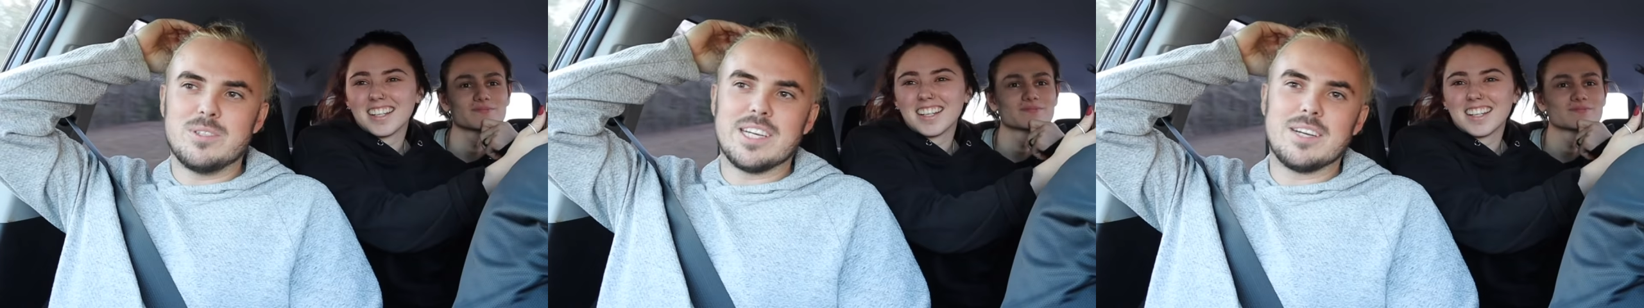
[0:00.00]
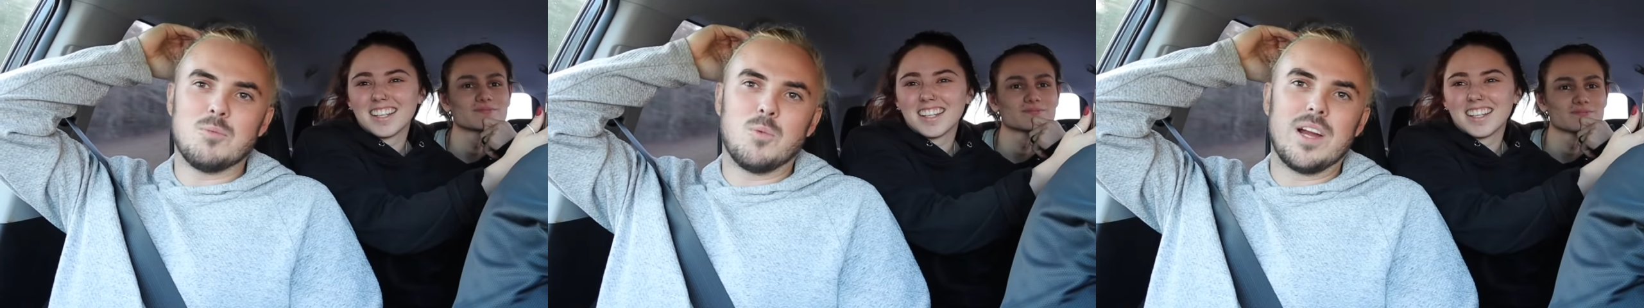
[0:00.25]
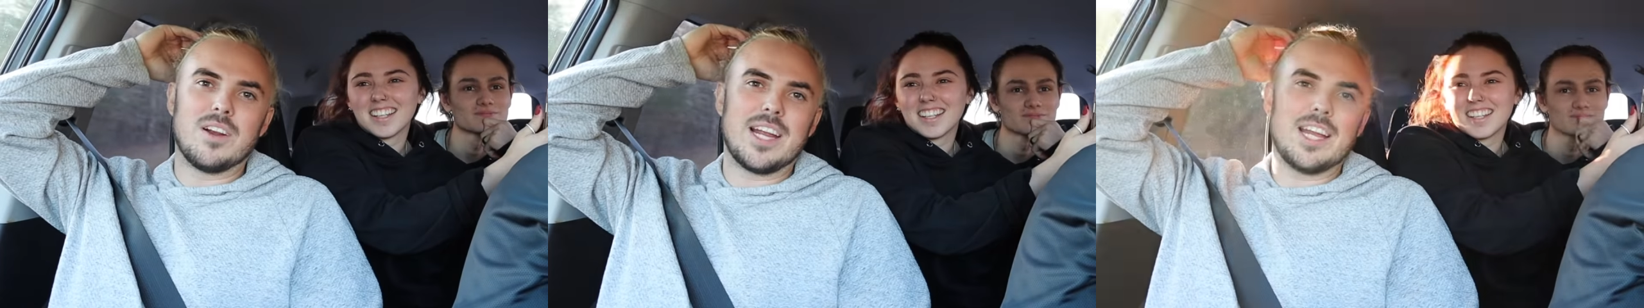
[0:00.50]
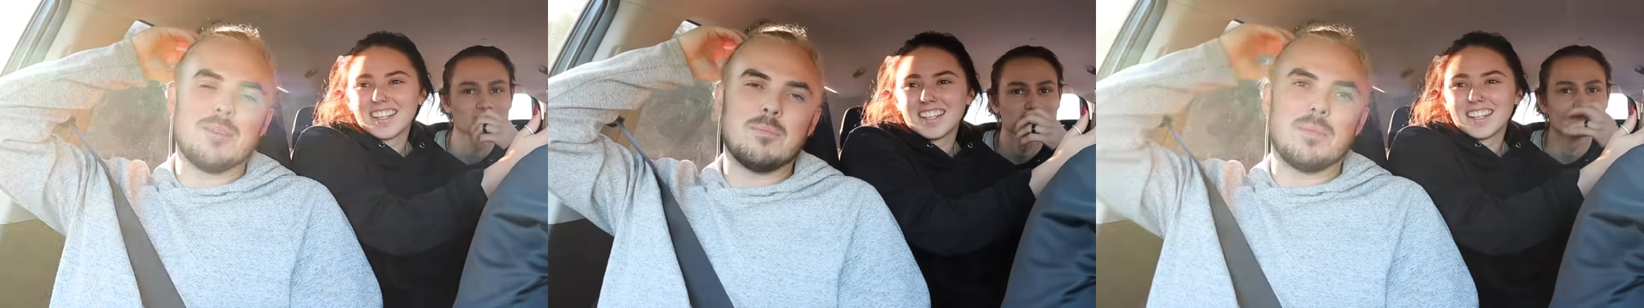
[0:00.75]
Speaker 1: said we're
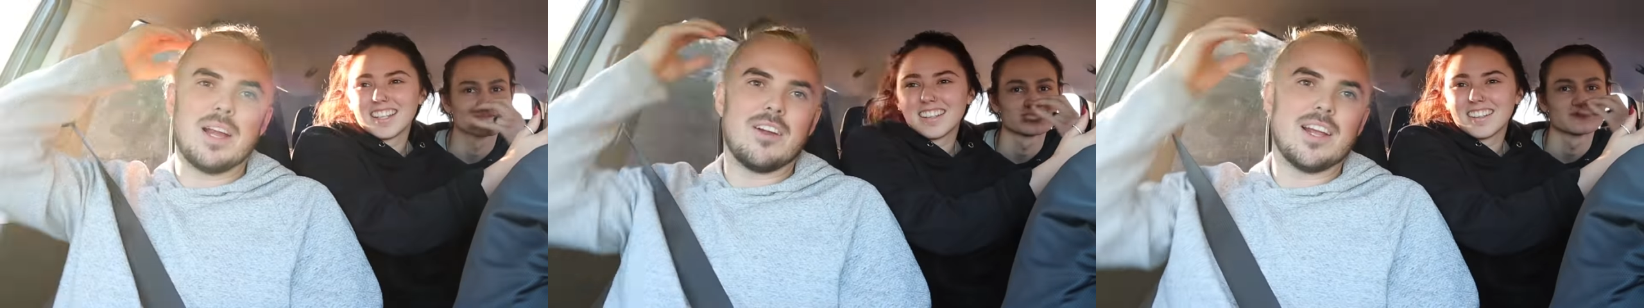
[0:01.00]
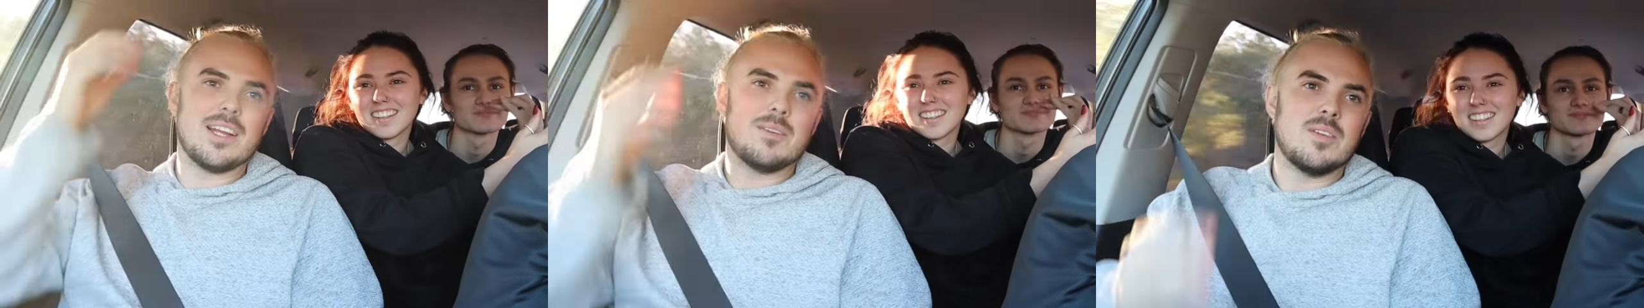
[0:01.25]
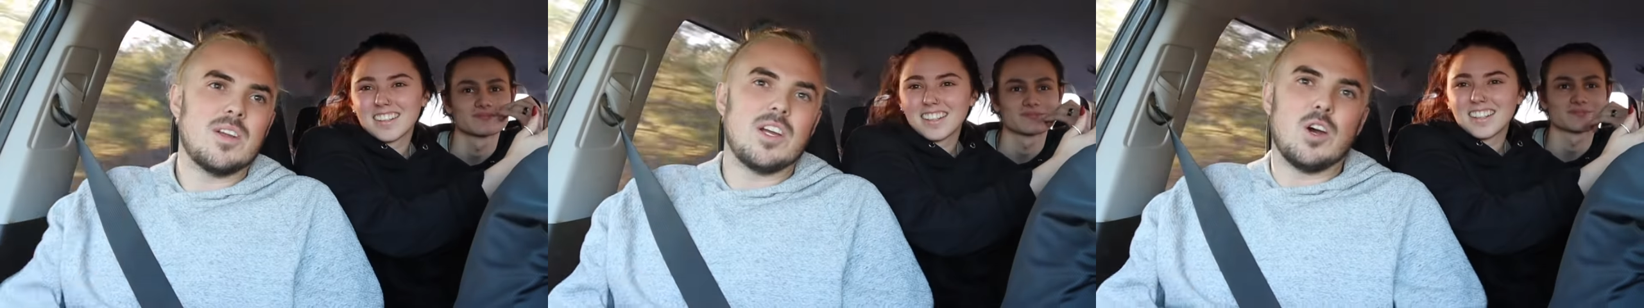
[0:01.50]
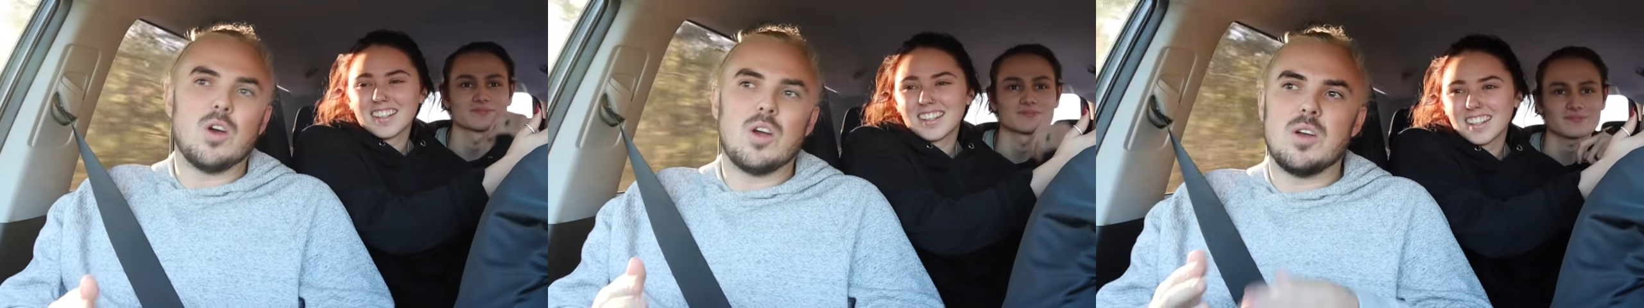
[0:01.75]
getting married
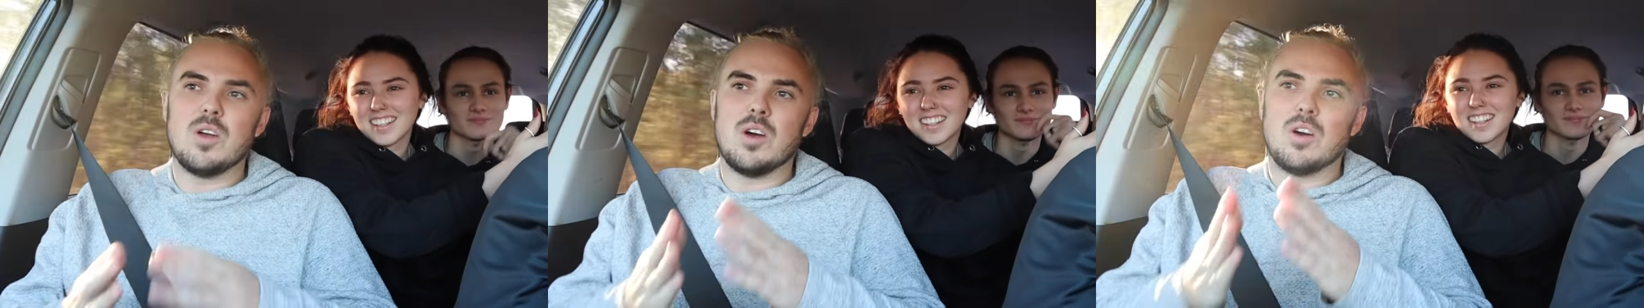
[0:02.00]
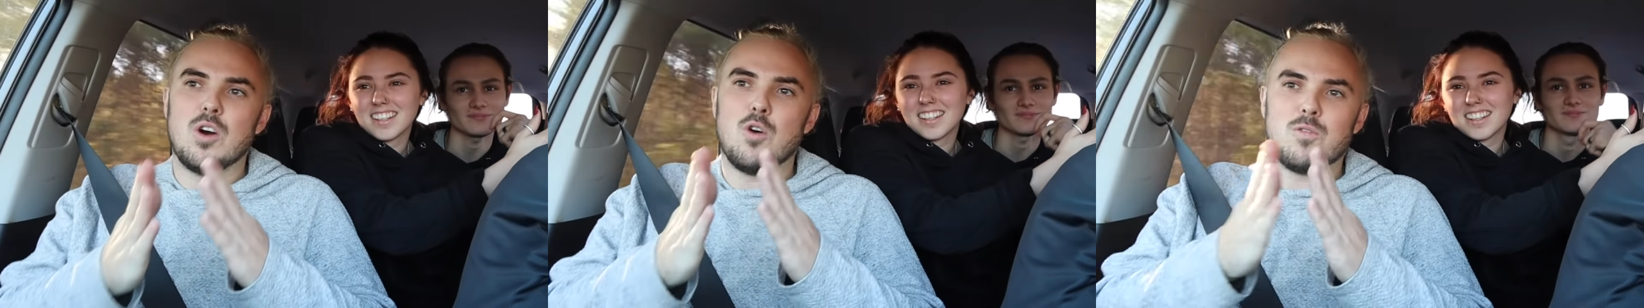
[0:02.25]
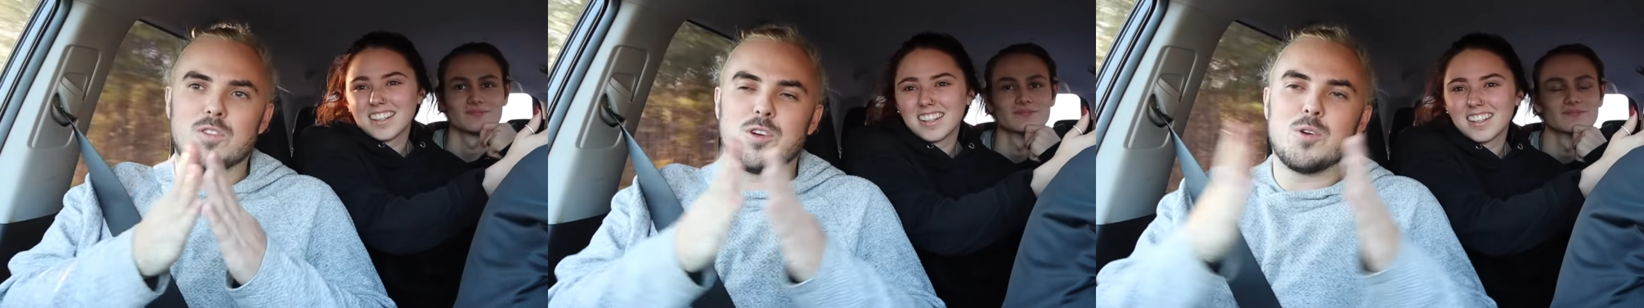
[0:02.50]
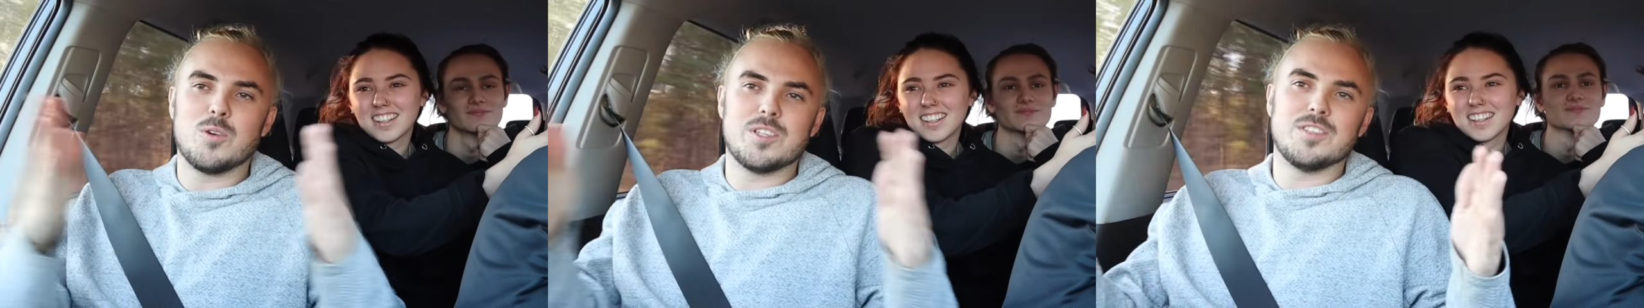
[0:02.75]
over the
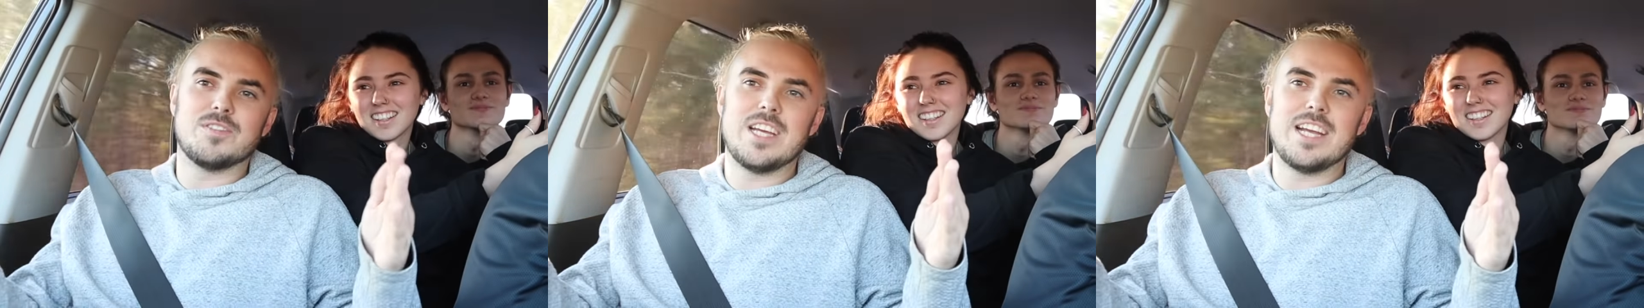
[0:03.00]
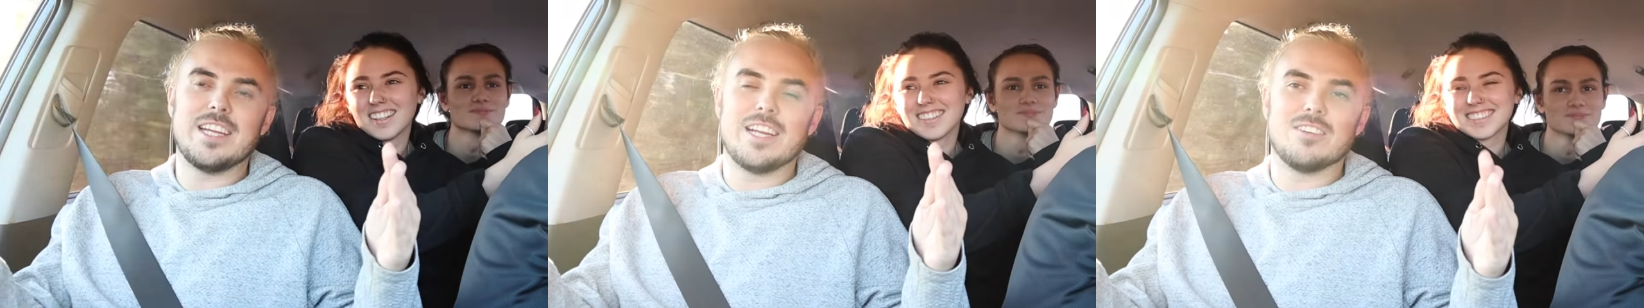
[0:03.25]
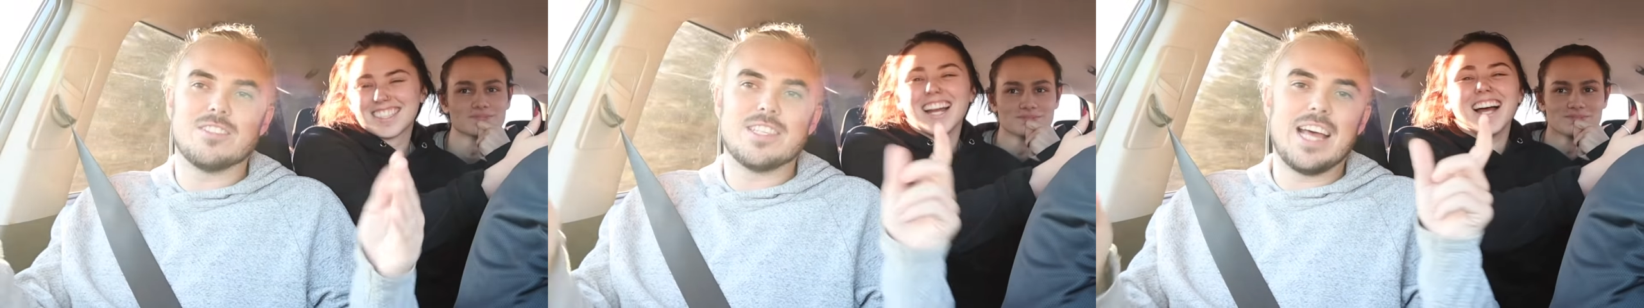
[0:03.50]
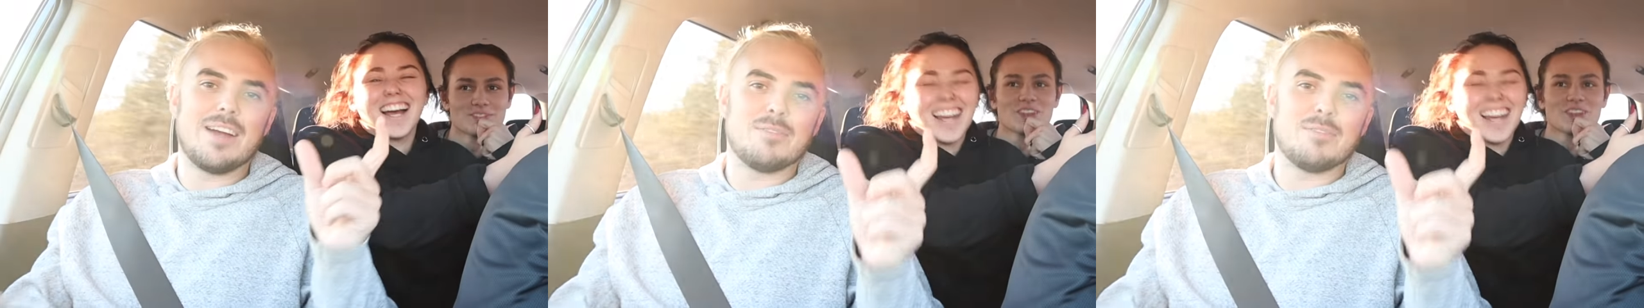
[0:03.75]
course of 10 years. That